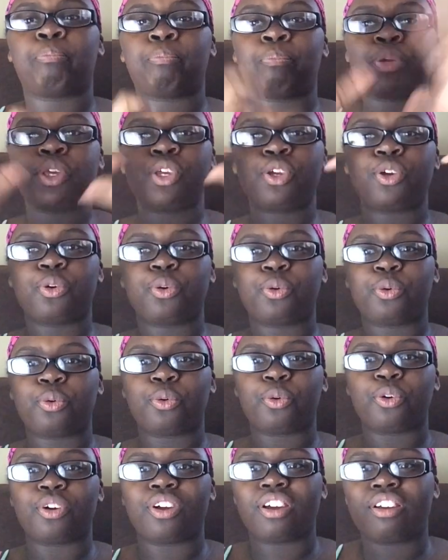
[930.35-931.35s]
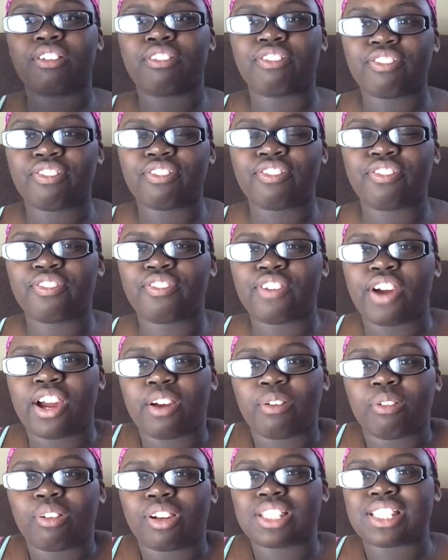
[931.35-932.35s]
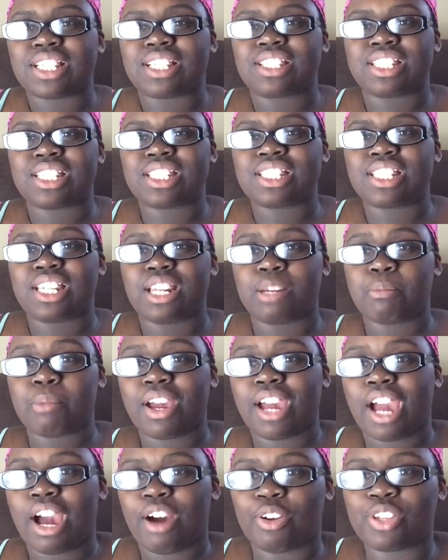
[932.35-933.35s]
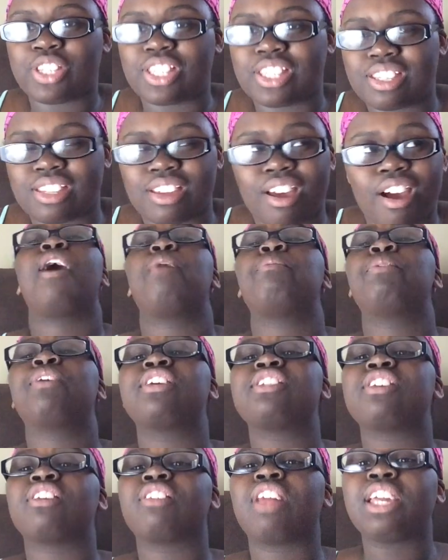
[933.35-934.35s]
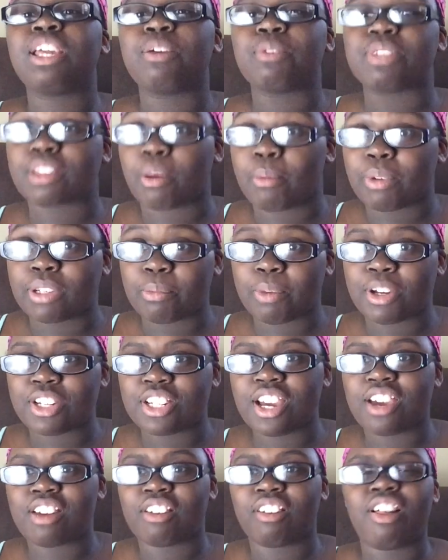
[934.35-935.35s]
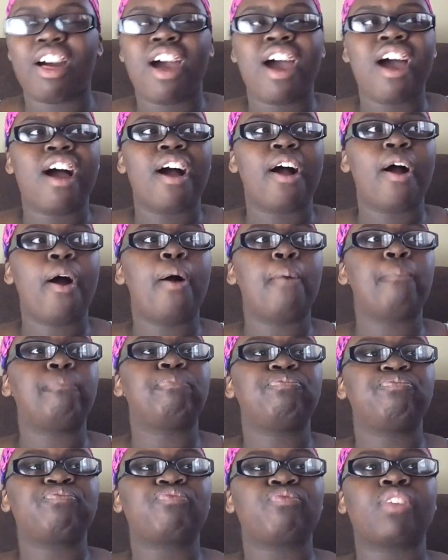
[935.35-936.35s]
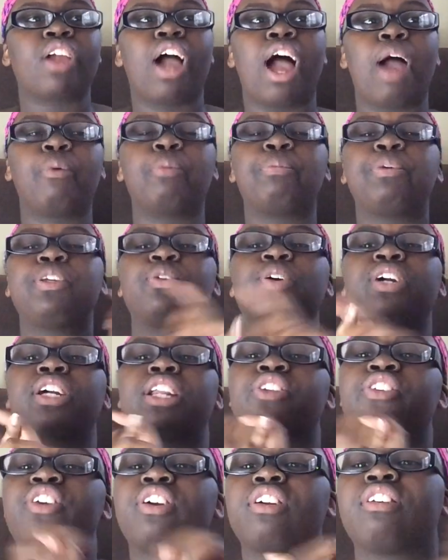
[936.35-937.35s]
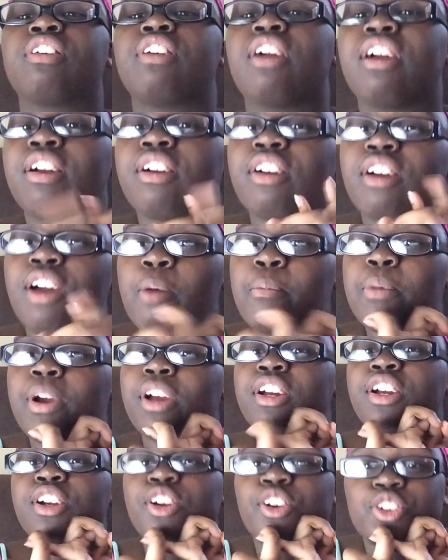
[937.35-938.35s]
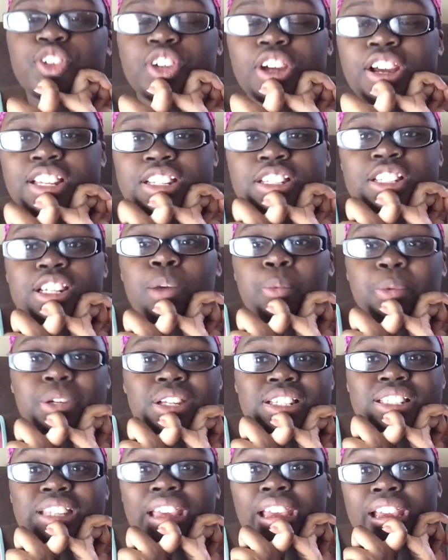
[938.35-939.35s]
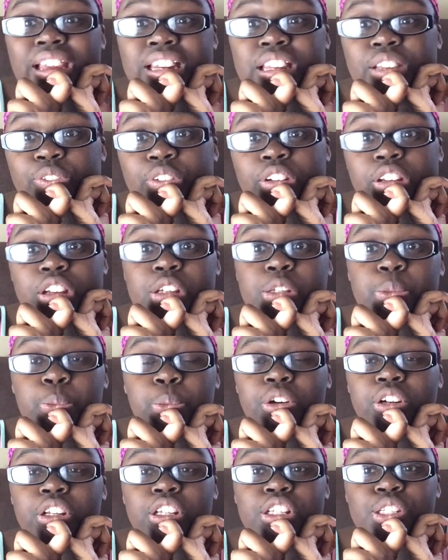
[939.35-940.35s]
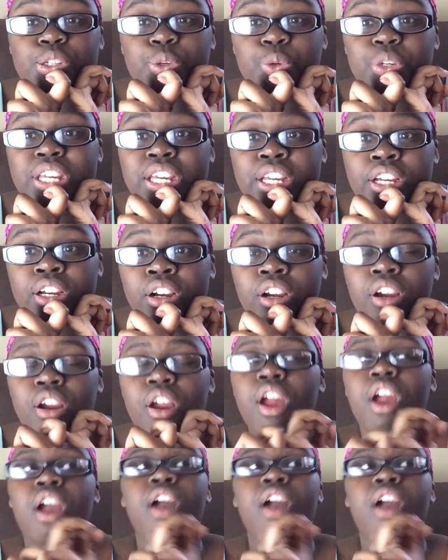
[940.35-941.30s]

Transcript: Pew! If fireworks existed in my house. I hope you guys are liking what's coming to my channel. I will be doing another American Girl Tries Japanese Candy videos pretty soon here.